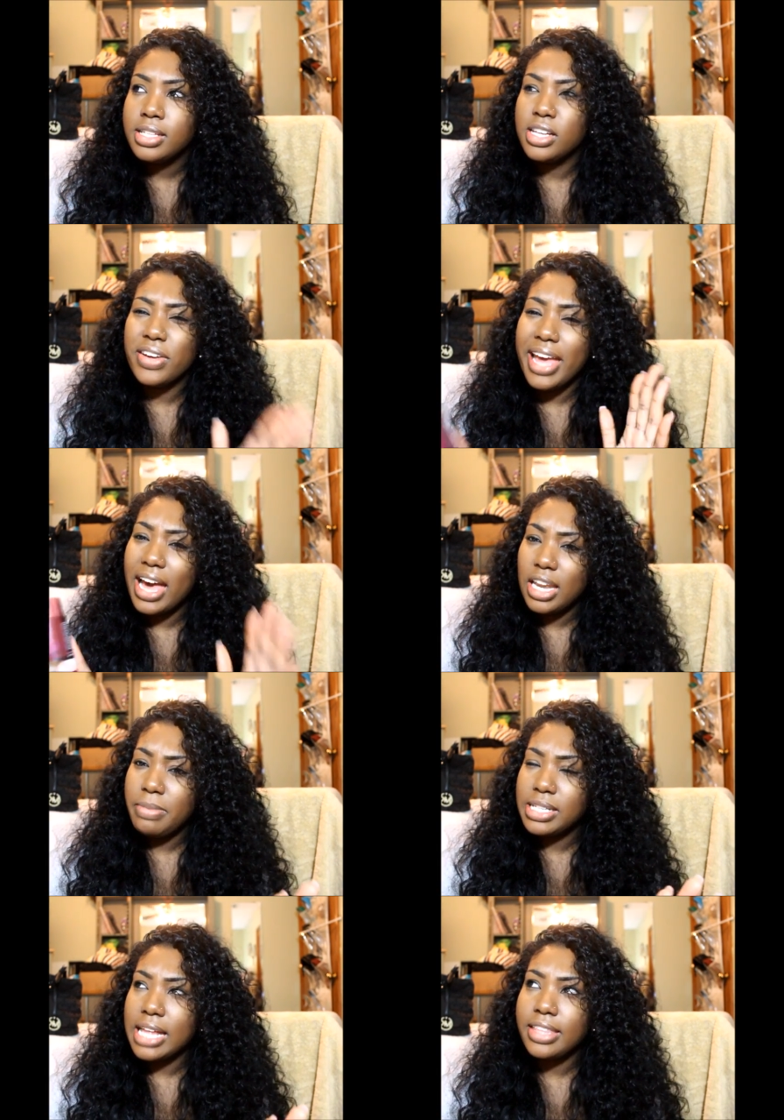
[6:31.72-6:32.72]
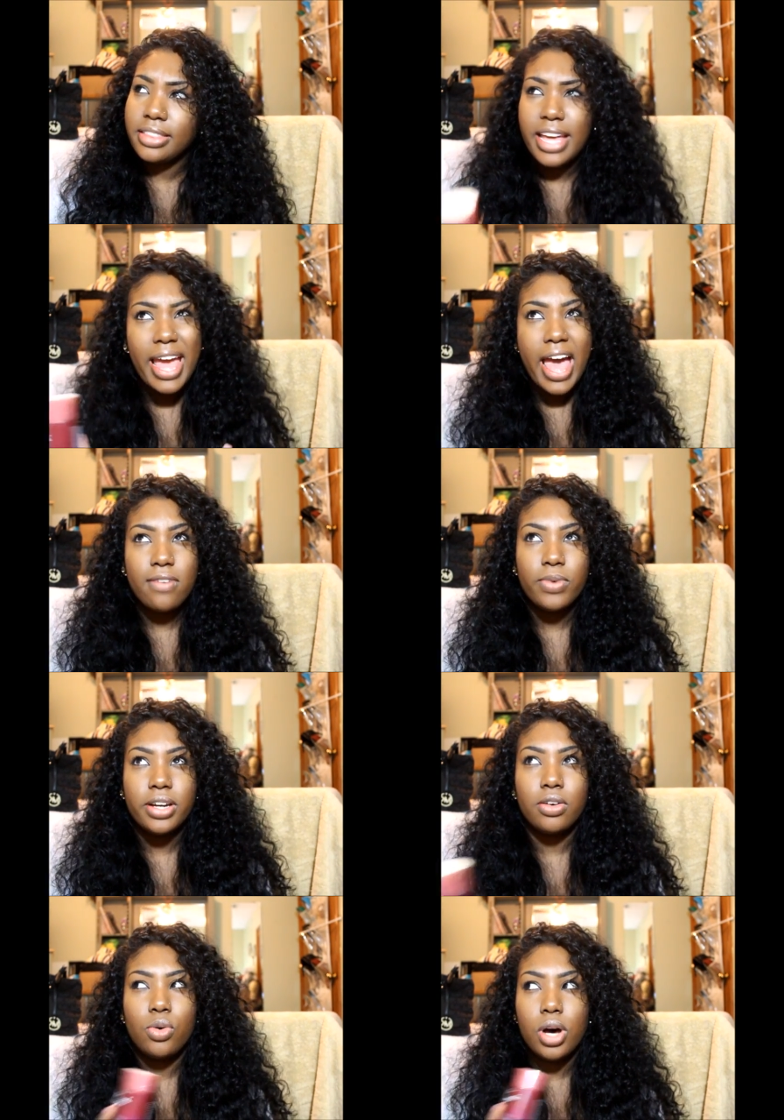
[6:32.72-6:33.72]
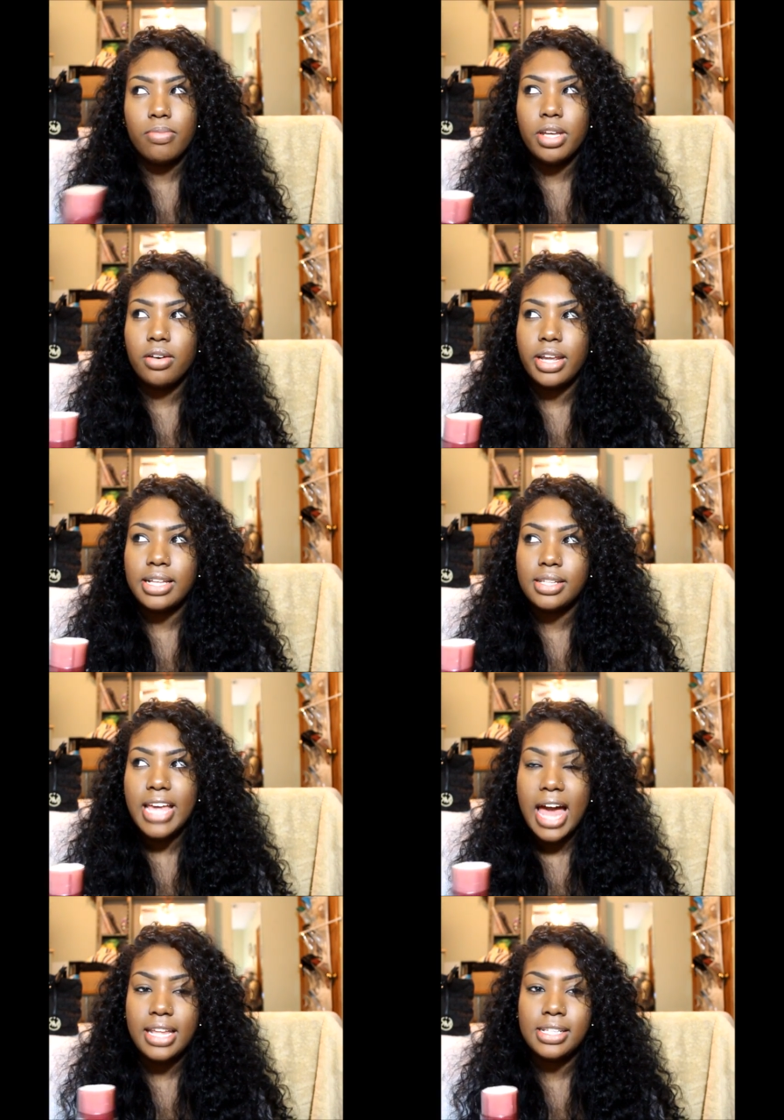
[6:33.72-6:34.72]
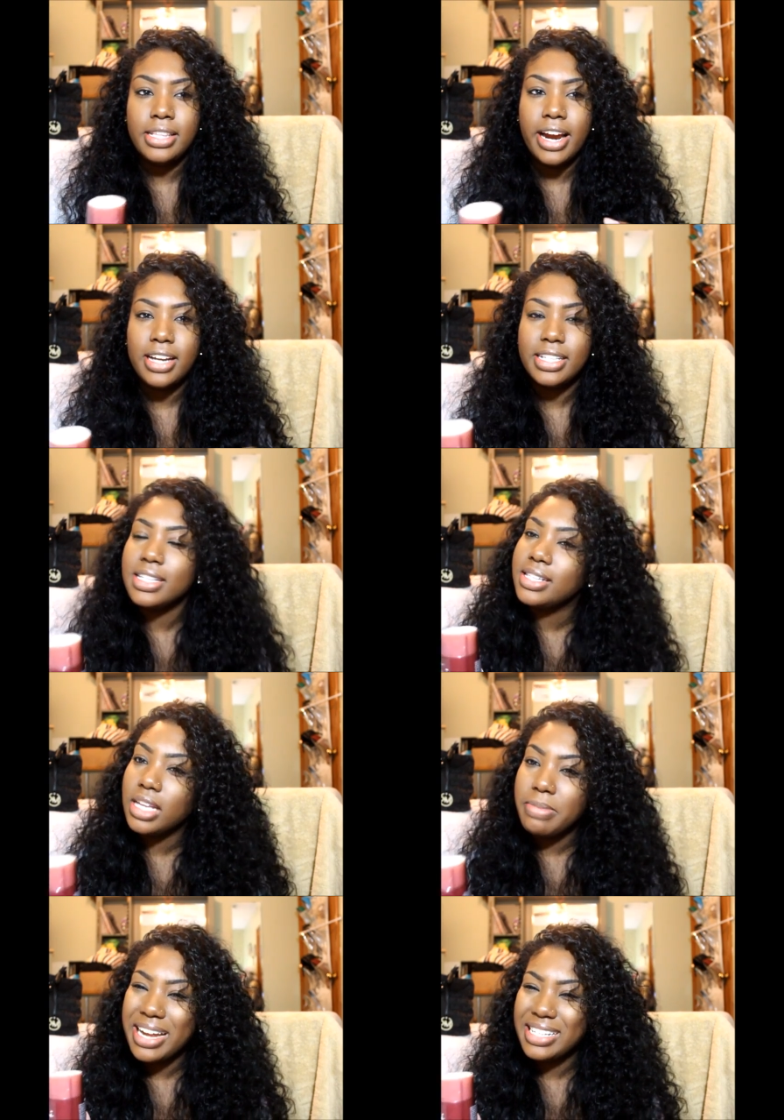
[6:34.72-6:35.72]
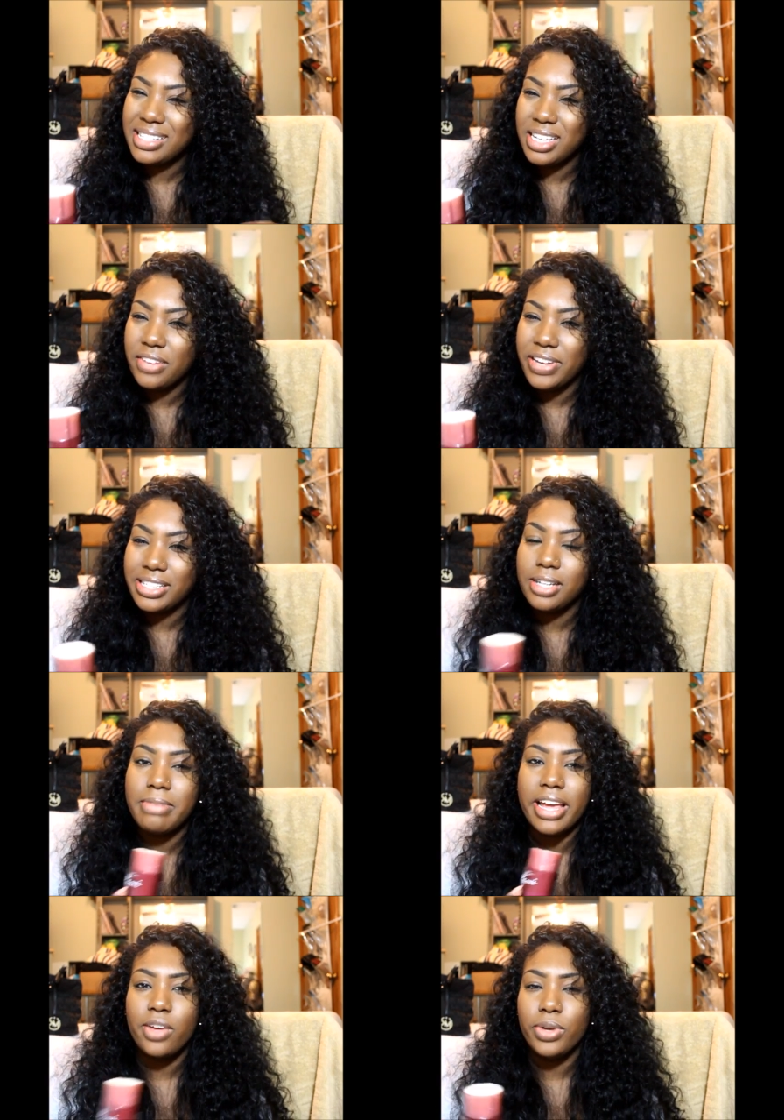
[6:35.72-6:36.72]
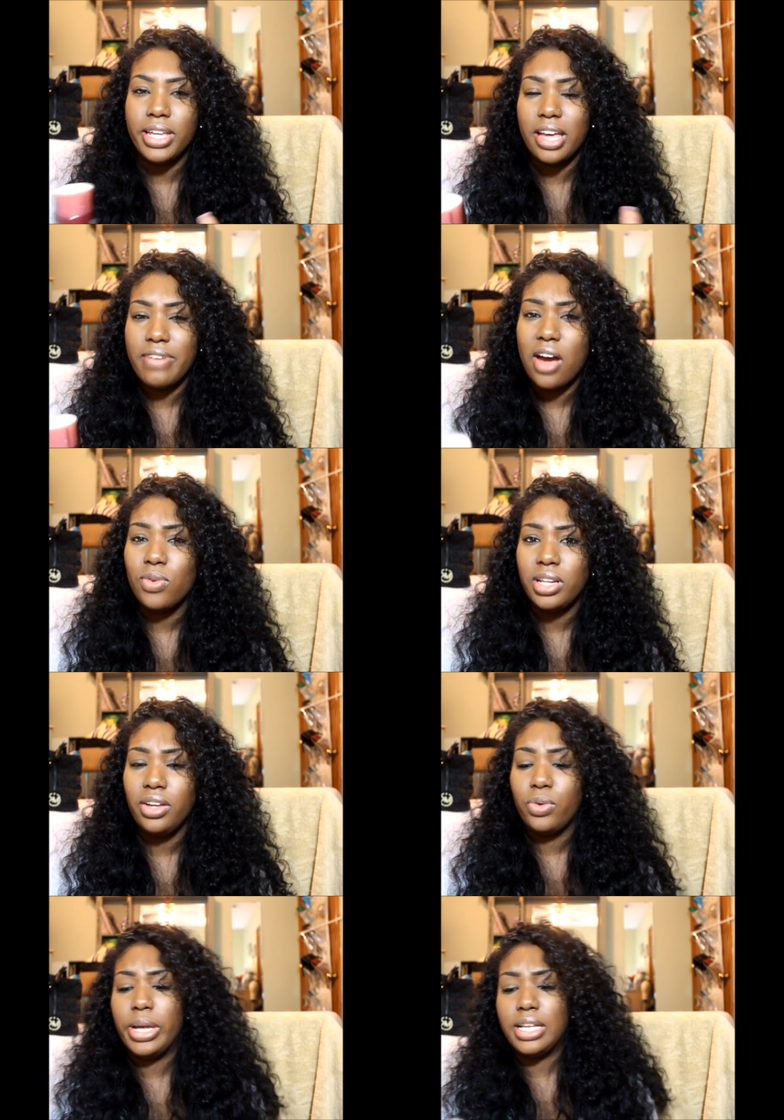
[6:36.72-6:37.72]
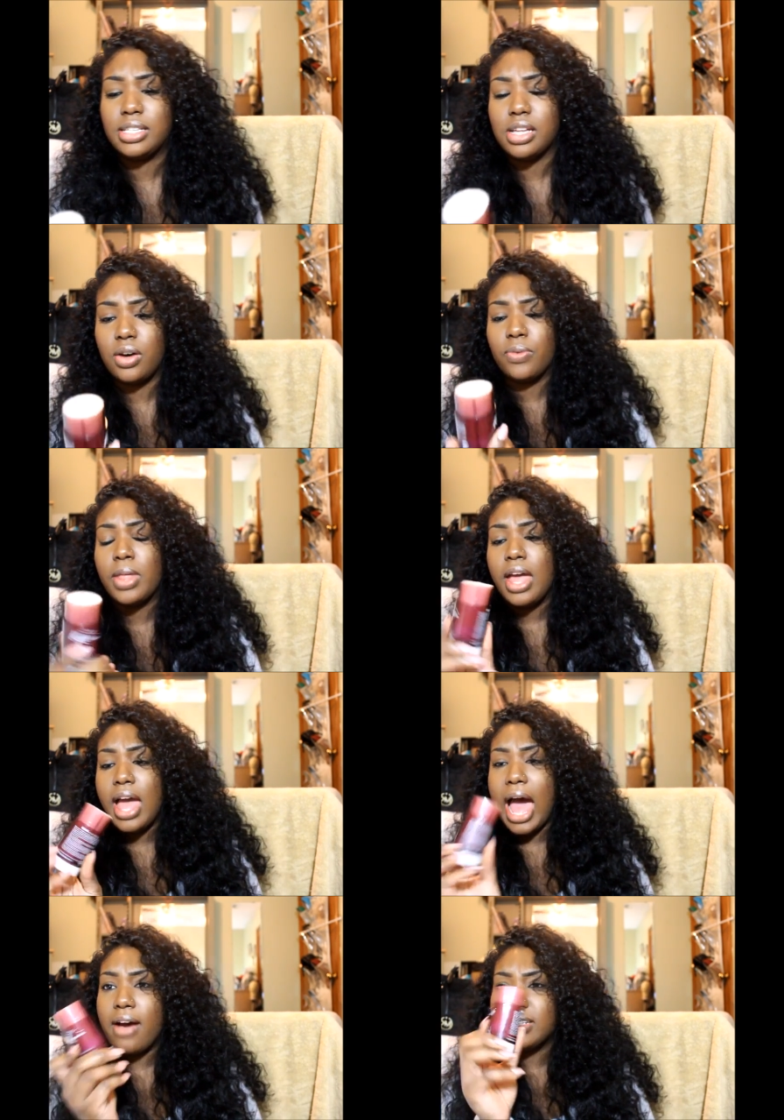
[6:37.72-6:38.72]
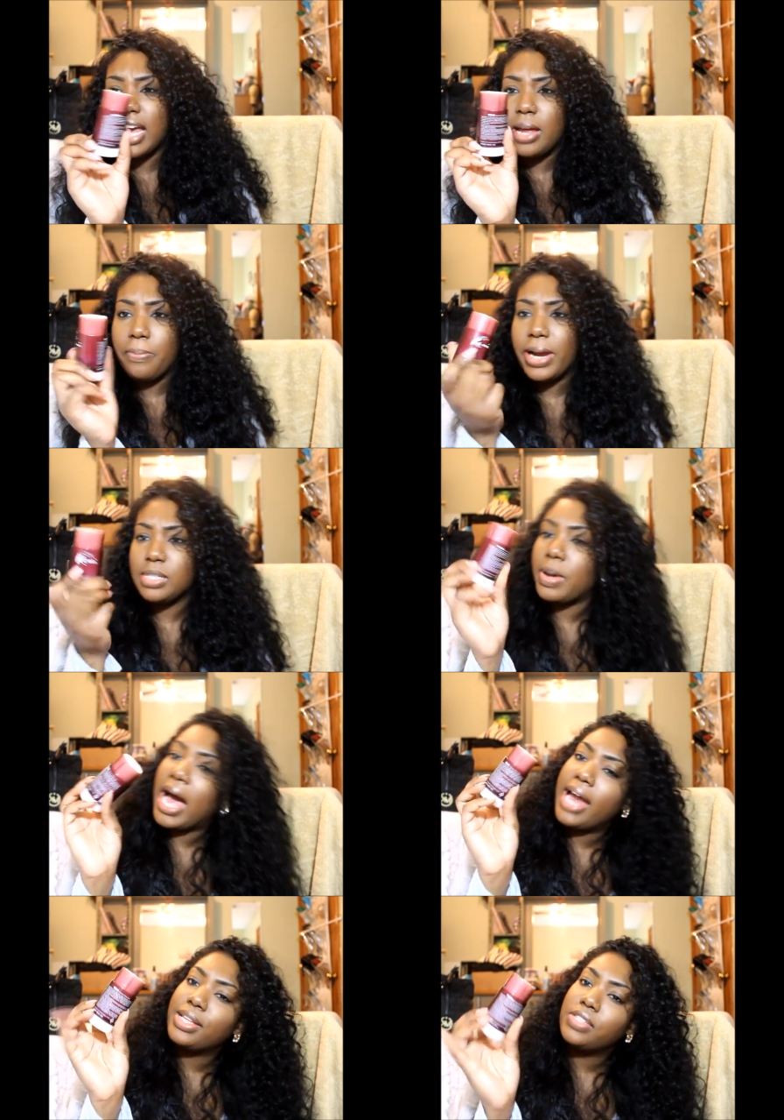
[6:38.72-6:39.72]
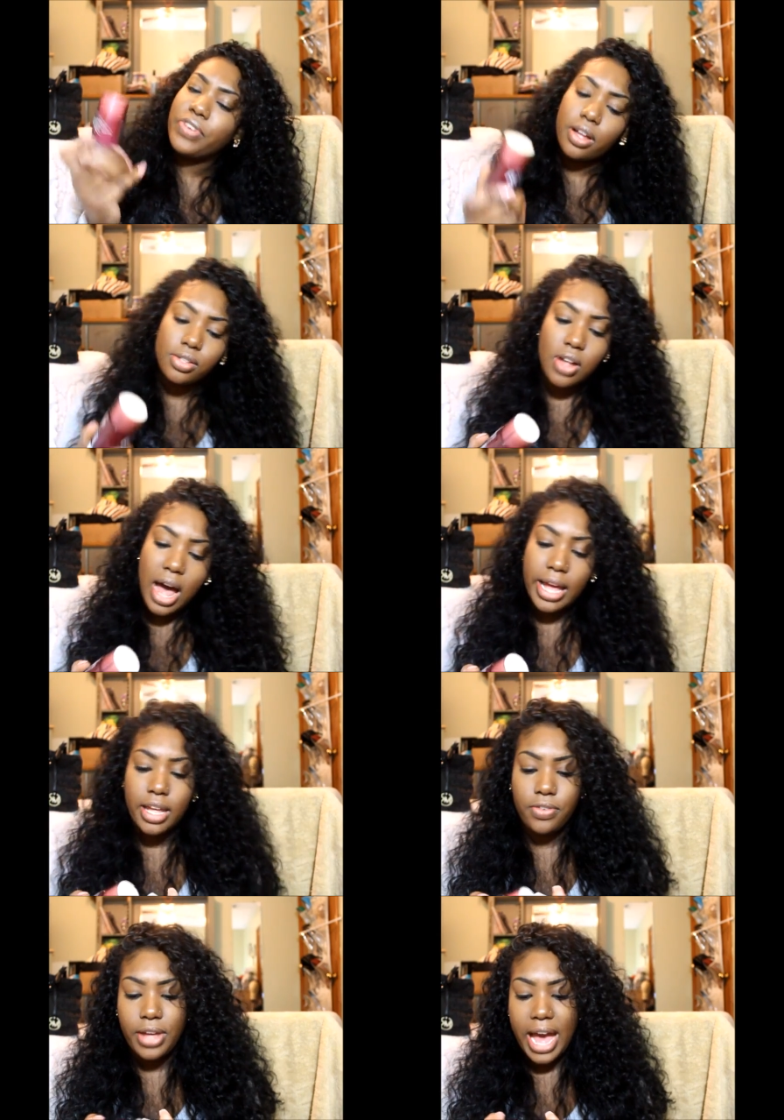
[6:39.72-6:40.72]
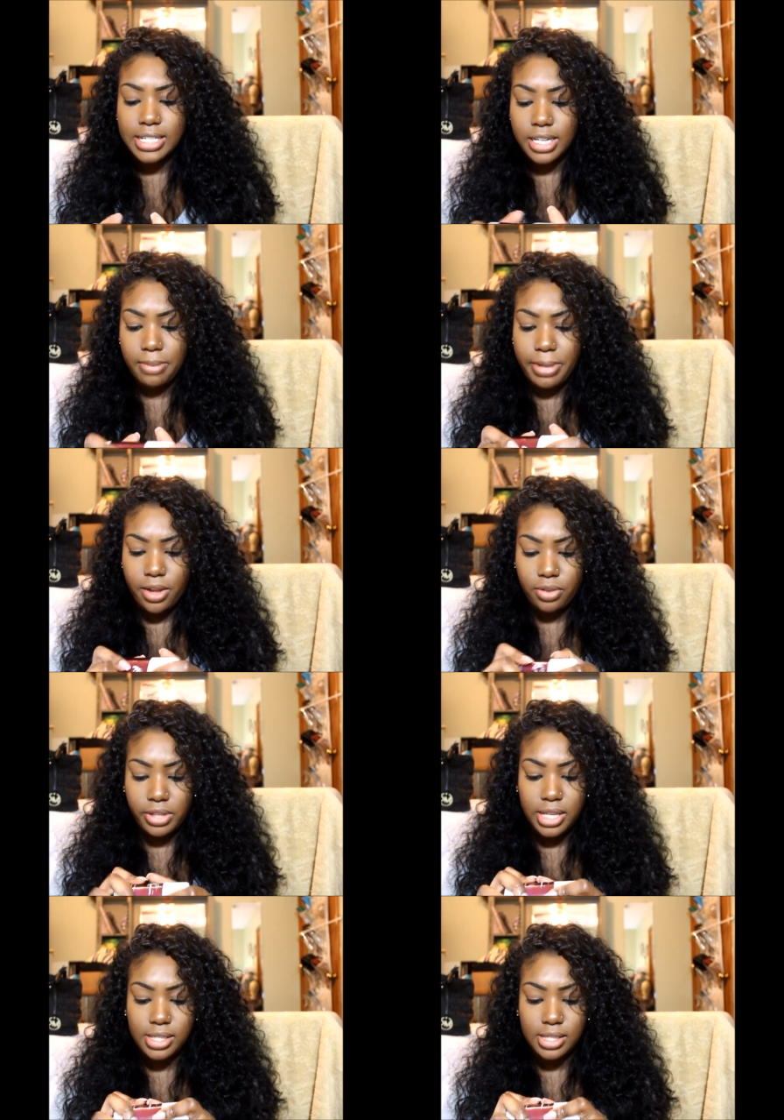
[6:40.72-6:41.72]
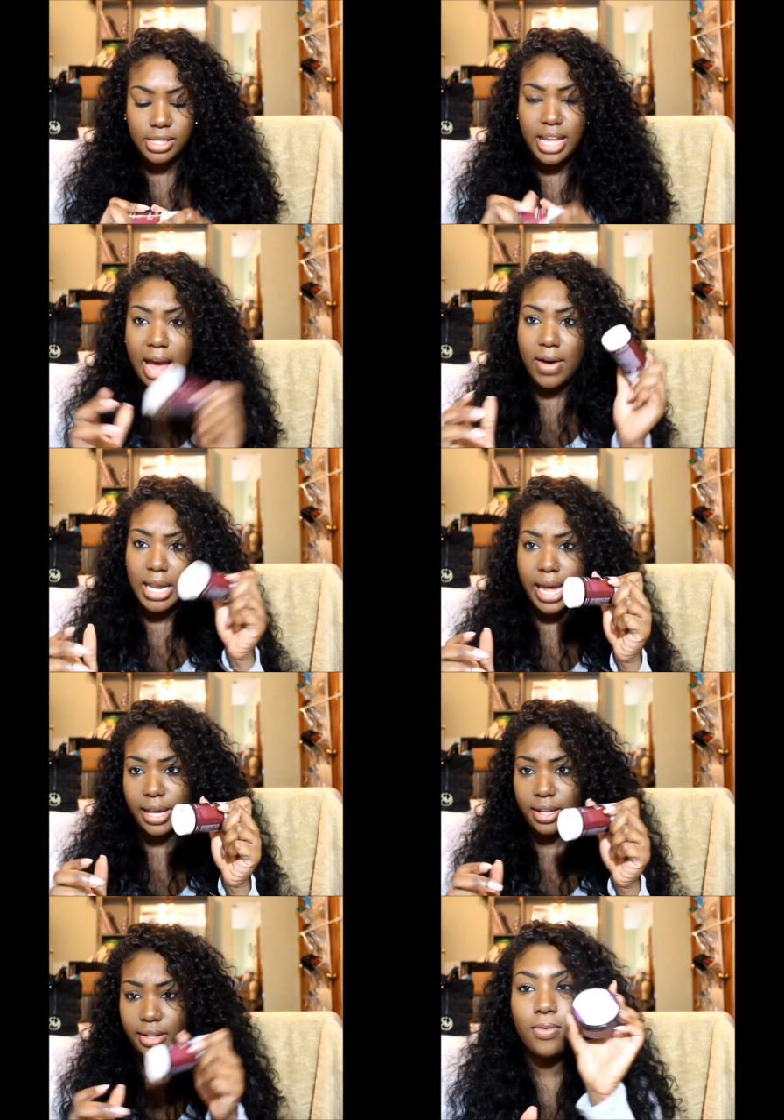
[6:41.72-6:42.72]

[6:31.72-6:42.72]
Silk Elements, I think they have one. Don't quote me on it. And Sally's, theirs didn't seem as stiff. It seemed like it would give out really quick. So I was kind of impressed by how this felt. So I'll give you guys an update on this and see how I like it.